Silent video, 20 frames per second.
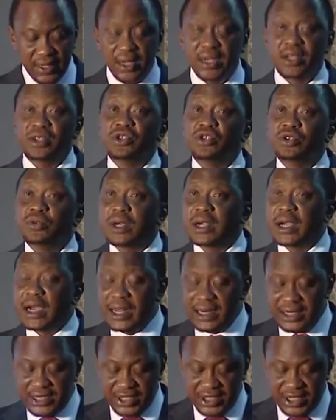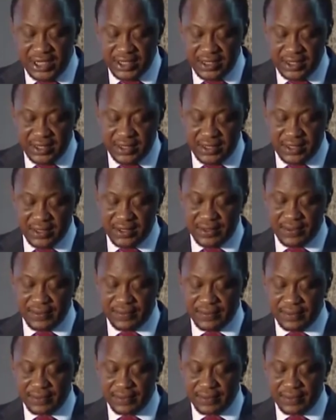and jua kali sheds,